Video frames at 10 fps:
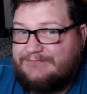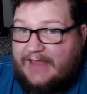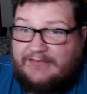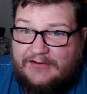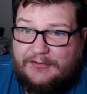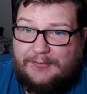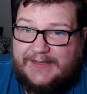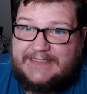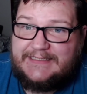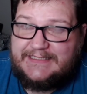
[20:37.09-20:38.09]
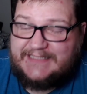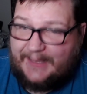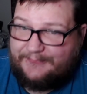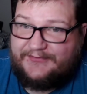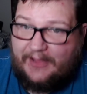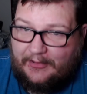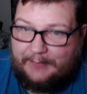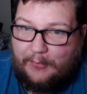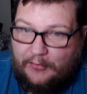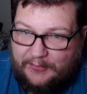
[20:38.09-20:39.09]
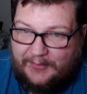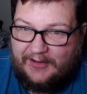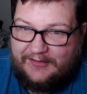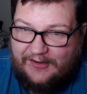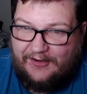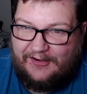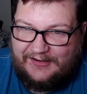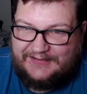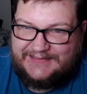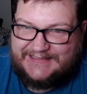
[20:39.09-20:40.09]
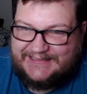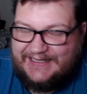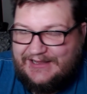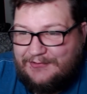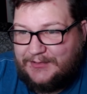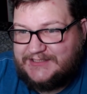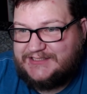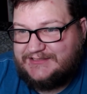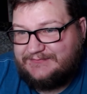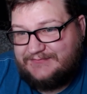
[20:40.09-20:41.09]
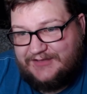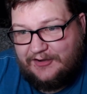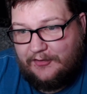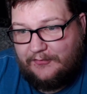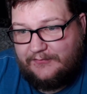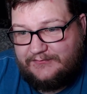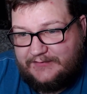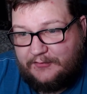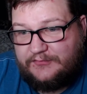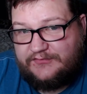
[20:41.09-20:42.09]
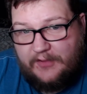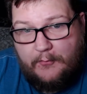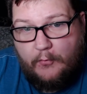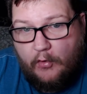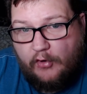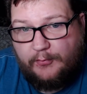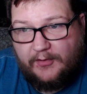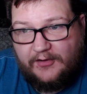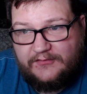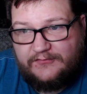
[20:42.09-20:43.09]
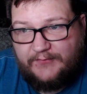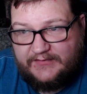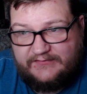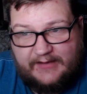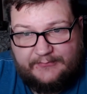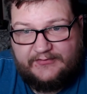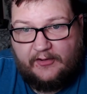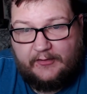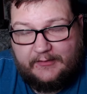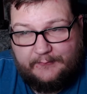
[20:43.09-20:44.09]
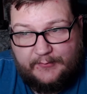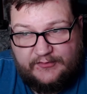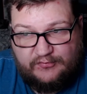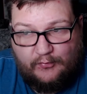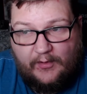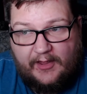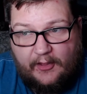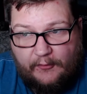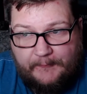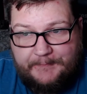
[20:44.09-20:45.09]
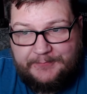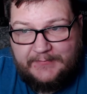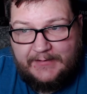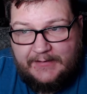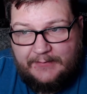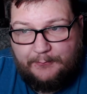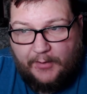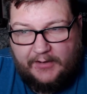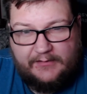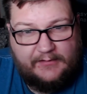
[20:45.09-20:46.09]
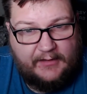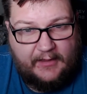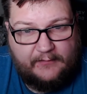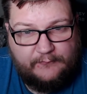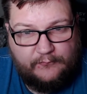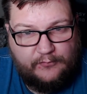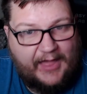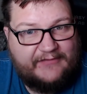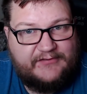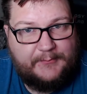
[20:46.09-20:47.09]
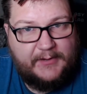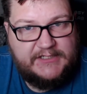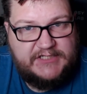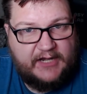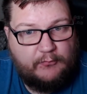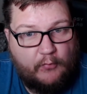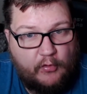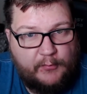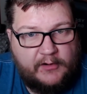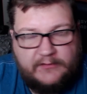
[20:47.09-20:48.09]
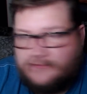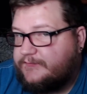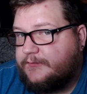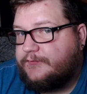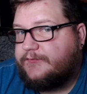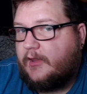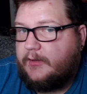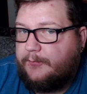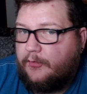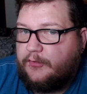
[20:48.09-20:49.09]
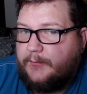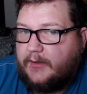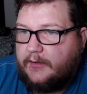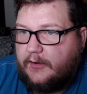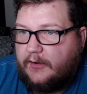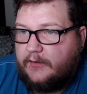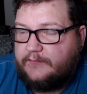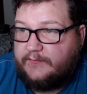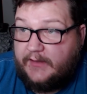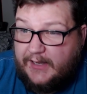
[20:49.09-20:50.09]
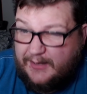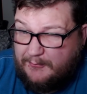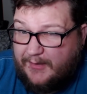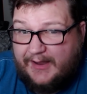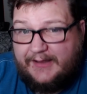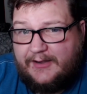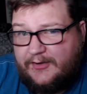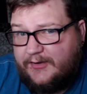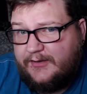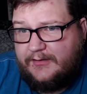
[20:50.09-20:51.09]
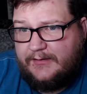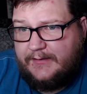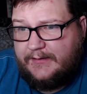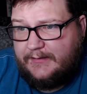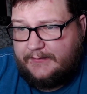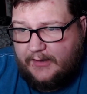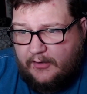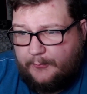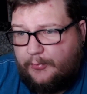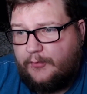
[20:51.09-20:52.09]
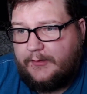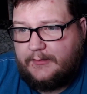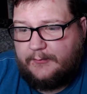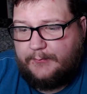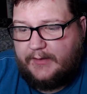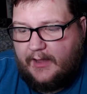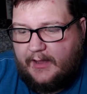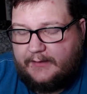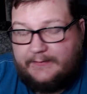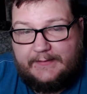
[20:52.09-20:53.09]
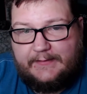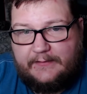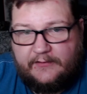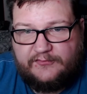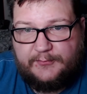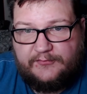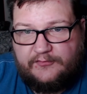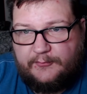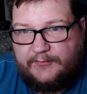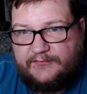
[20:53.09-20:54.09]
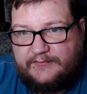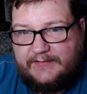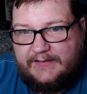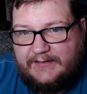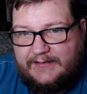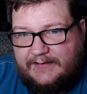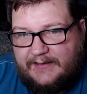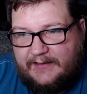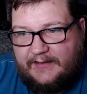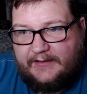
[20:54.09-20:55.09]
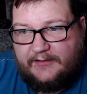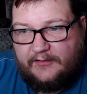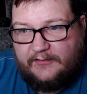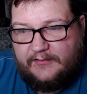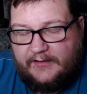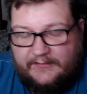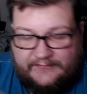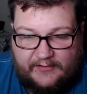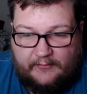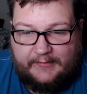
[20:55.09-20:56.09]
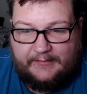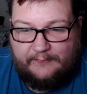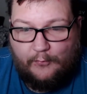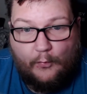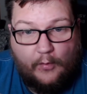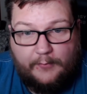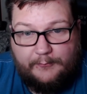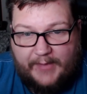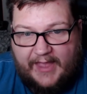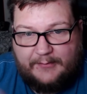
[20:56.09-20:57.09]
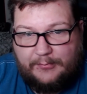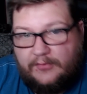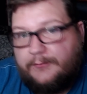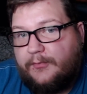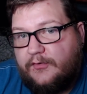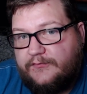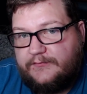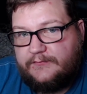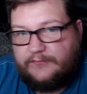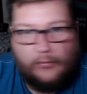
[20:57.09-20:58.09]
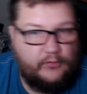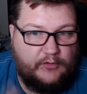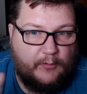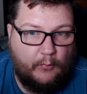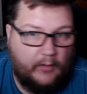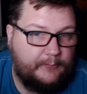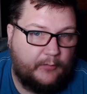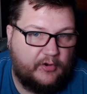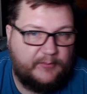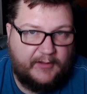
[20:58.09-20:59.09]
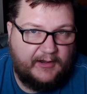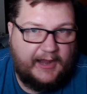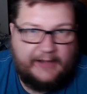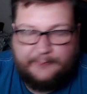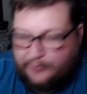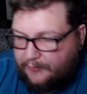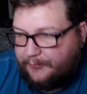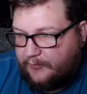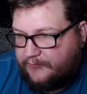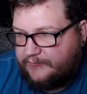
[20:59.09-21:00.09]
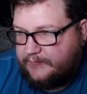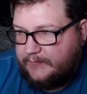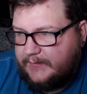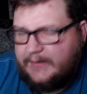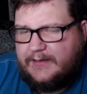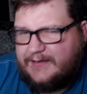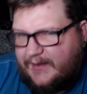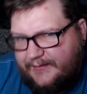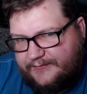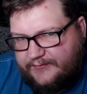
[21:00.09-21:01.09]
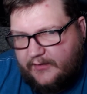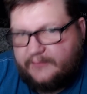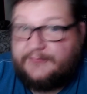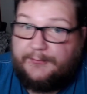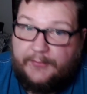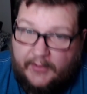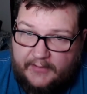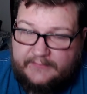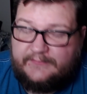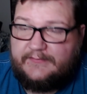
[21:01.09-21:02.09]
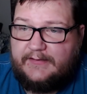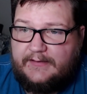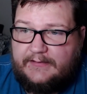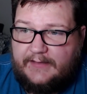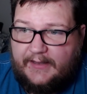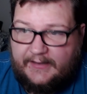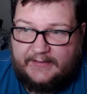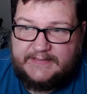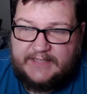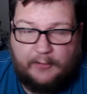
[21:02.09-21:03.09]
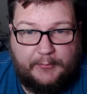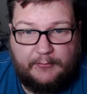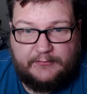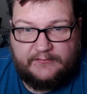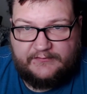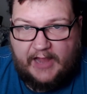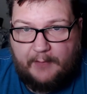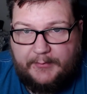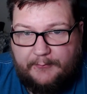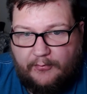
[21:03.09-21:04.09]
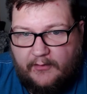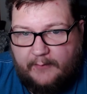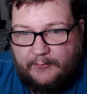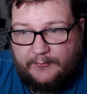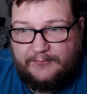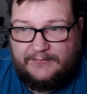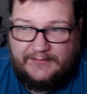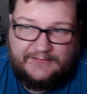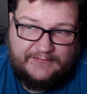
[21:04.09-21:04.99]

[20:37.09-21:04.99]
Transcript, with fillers: that's a good reason to stop selling Pokemon cards. Which, you know, there are some Walmarts that stopped selling them as well, but last time I checked, Walmart is still selling Pokemon cards in my area. They are putting them behind the customer service uh, and they're uh, selling one pack per person. So when you get one Pokemon item per person, kind of sucks, but it is helping with the scalping problem. And